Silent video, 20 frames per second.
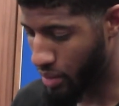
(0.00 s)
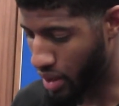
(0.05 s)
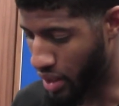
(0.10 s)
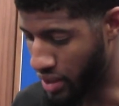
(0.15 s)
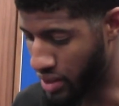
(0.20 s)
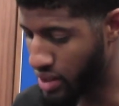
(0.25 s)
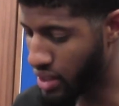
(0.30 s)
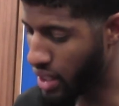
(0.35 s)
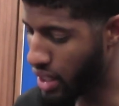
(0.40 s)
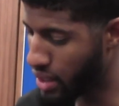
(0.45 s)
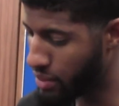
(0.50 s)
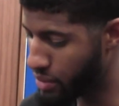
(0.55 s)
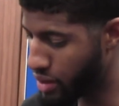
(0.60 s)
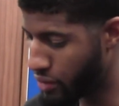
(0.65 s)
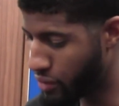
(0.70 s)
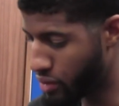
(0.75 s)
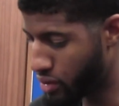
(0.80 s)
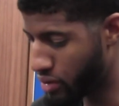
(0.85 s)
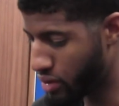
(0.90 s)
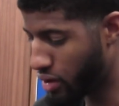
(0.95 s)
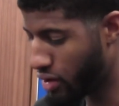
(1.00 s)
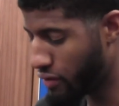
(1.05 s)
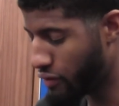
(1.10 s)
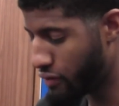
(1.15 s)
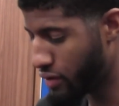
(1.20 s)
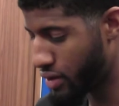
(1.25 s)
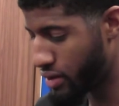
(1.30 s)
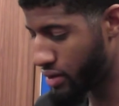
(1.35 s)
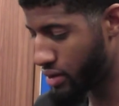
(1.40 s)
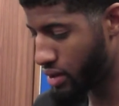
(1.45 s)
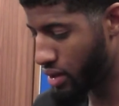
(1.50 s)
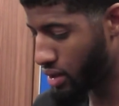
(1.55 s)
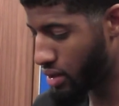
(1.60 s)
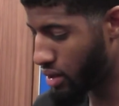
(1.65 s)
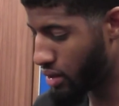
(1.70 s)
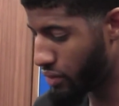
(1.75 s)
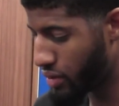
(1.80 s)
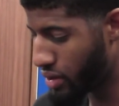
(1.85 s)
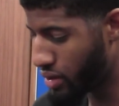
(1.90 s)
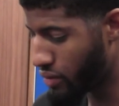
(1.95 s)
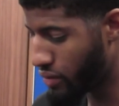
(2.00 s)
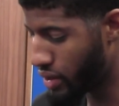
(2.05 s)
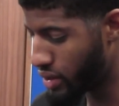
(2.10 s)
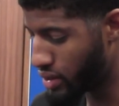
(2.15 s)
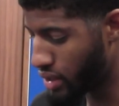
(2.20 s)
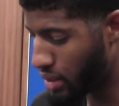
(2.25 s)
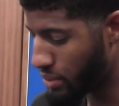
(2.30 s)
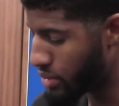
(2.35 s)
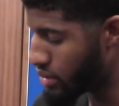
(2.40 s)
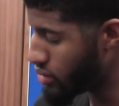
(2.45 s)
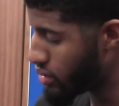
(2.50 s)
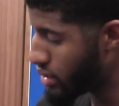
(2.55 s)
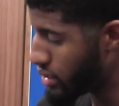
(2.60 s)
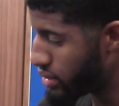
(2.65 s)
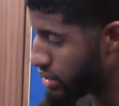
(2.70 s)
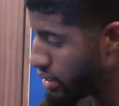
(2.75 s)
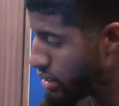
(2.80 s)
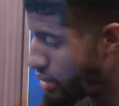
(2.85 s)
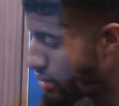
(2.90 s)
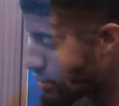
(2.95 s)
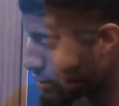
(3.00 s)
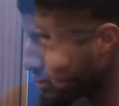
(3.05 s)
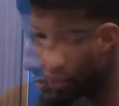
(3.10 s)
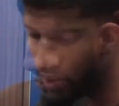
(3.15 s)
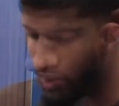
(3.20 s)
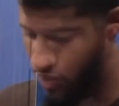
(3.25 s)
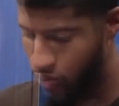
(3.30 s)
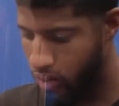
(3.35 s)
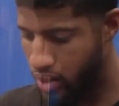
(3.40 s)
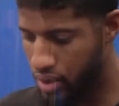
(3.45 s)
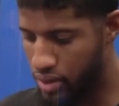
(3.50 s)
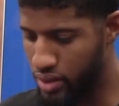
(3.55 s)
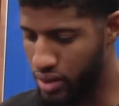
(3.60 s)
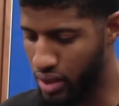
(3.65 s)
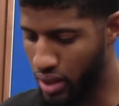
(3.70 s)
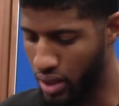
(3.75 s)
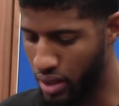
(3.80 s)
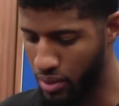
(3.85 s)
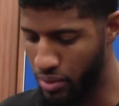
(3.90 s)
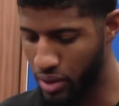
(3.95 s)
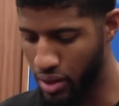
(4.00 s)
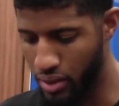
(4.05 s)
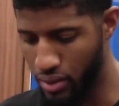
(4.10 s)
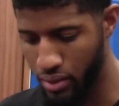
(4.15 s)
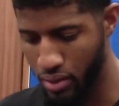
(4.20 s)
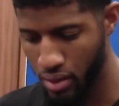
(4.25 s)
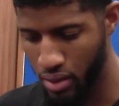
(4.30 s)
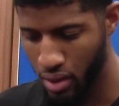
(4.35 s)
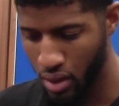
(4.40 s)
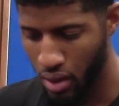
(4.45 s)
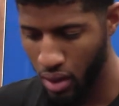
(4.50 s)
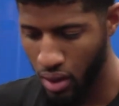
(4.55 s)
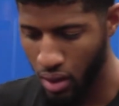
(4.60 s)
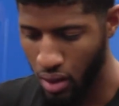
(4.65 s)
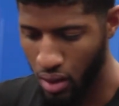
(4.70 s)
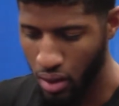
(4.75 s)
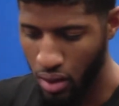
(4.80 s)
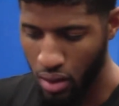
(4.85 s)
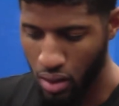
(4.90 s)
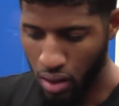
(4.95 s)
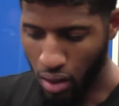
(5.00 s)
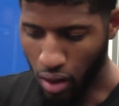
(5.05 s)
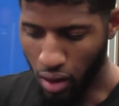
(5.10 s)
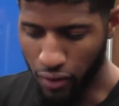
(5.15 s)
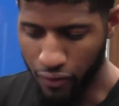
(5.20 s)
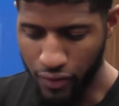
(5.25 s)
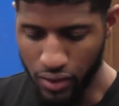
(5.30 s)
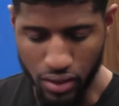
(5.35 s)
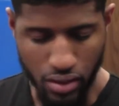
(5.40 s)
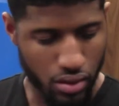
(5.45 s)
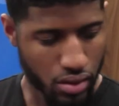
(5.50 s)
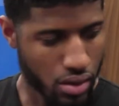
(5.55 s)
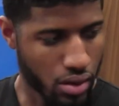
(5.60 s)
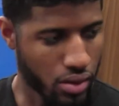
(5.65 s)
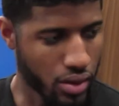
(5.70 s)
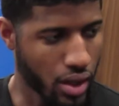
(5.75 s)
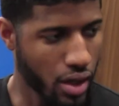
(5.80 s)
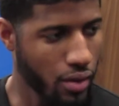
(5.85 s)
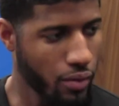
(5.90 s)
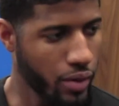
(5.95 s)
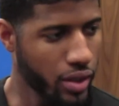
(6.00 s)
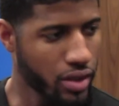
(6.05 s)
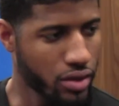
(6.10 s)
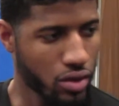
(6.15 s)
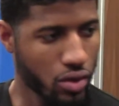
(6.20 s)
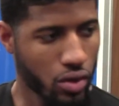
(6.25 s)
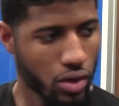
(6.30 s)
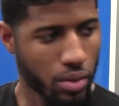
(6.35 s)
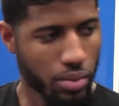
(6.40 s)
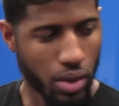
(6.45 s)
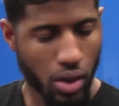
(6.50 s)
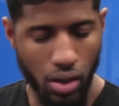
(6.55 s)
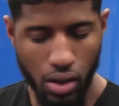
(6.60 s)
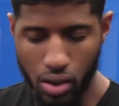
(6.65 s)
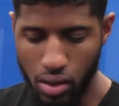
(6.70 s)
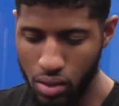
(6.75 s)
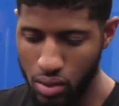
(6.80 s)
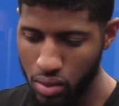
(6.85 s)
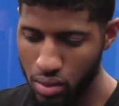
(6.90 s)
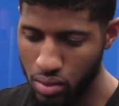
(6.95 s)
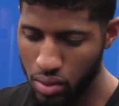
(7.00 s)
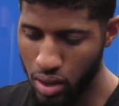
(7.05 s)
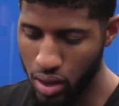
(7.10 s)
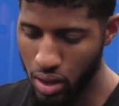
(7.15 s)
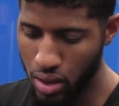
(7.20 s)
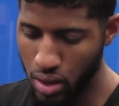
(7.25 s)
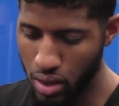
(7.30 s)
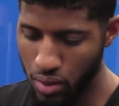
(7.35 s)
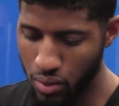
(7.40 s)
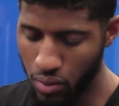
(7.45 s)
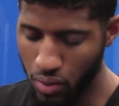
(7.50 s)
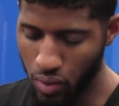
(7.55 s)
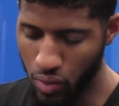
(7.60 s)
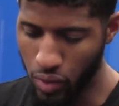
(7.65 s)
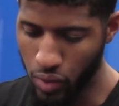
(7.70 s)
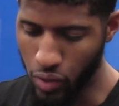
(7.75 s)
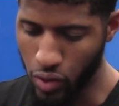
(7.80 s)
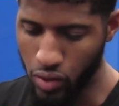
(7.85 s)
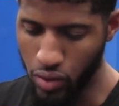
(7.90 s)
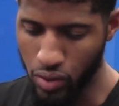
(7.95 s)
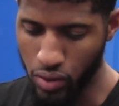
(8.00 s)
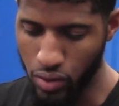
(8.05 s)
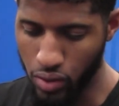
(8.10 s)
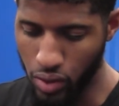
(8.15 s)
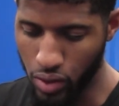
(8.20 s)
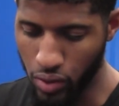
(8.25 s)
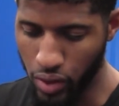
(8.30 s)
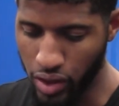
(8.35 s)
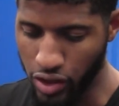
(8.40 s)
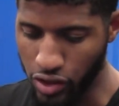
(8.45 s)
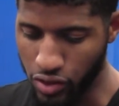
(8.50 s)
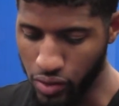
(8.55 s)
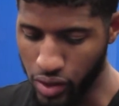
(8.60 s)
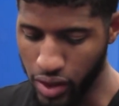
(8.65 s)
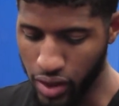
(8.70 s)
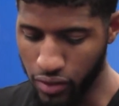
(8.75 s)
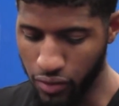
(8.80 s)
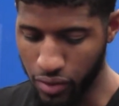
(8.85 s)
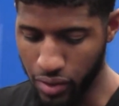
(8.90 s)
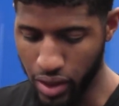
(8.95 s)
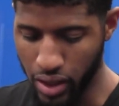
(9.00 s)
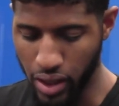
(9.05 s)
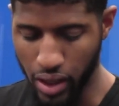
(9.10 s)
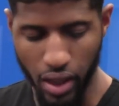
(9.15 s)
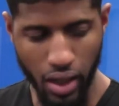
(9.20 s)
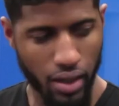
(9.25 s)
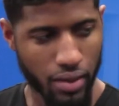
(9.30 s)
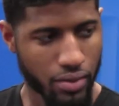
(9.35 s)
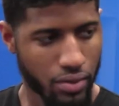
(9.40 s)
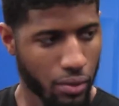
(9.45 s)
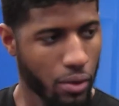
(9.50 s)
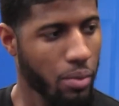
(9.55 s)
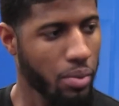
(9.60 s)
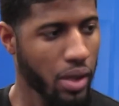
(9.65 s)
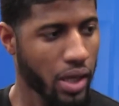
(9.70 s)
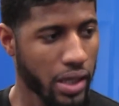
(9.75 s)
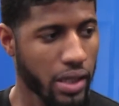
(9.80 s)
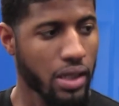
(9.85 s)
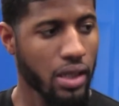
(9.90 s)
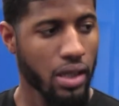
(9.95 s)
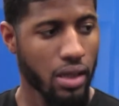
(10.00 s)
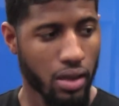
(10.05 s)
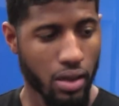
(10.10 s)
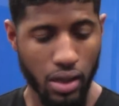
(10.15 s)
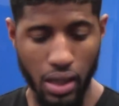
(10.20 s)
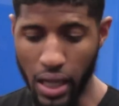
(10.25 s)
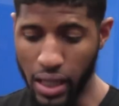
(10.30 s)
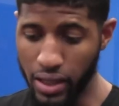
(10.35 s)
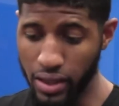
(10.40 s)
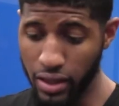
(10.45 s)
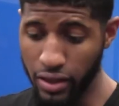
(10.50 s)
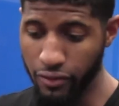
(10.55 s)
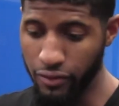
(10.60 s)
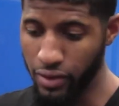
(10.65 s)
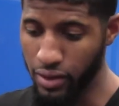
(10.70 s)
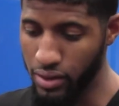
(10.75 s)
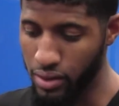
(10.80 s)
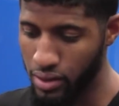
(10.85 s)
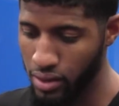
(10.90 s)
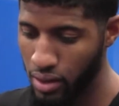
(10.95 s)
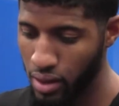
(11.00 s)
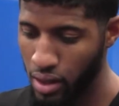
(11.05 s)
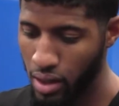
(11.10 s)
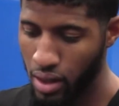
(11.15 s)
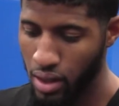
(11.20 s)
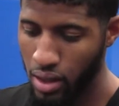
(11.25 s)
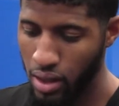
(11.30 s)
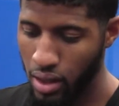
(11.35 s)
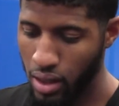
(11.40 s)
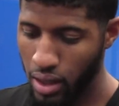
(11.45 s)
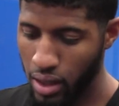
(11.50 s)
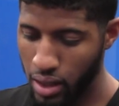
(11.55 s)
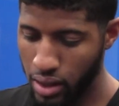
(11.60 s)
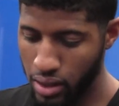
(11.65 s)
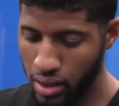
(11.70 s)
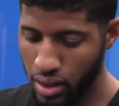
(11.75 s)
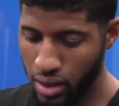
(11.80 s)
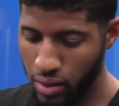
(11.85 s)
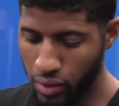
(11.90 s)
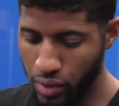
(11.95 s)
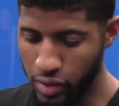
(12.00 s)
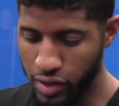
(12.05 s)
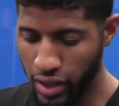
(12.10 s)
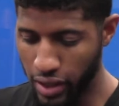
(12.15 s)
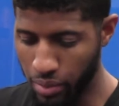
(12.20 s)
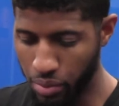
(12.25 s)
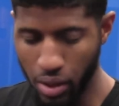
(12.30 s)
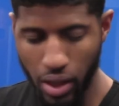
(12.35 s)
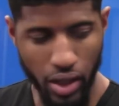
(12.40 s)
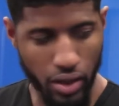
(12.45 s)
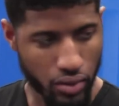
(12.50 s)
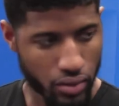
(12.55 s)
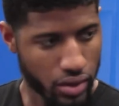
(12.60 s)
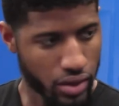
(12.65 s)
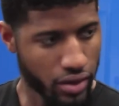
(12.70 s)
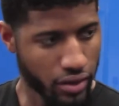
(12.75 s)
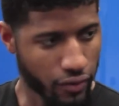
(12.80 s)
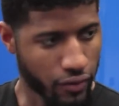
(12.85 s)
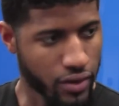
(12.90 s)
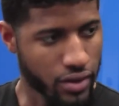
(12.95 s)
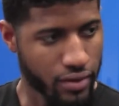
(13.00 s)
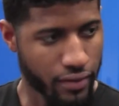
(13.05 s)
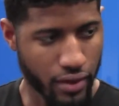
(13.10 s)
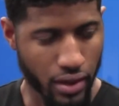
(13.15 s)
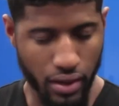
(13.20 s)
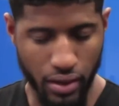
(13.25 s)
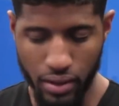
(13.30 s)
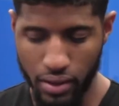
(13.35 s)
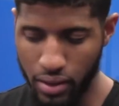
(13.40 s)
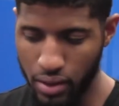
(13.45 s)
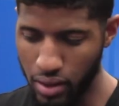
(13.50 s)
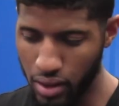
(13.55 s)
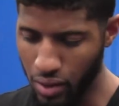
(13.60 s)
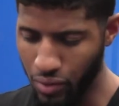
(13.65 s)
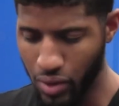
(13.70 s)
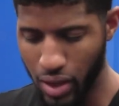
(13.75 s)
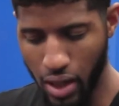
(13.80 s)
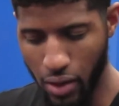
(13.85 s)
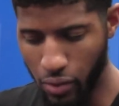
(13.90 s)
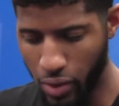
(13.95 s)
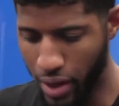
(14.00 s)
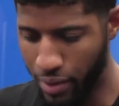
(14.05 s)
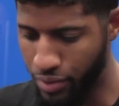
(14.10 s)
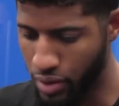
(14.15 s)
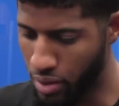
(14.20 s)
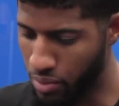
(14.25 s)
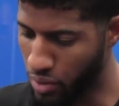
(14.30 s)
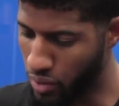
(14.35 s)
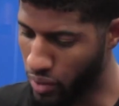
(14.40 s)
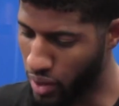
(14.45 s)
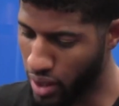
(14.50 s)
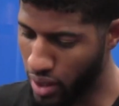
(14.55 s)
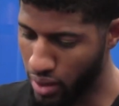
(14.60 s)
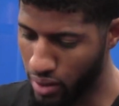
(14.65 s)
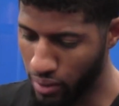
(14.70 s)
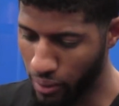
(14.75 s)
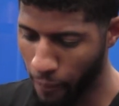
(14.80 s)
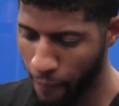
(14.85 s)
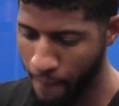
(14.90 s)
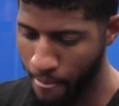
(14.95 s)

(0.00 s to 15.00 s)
each time they were on offense. And I thought we did a great job doing that tonight. We understand. I mean, offense is going to come. We can score the ball. When we were going through a great streak of winning games, we were playing a lot of defense. And we were taking pride on the defensive end. I think we got wrapped up around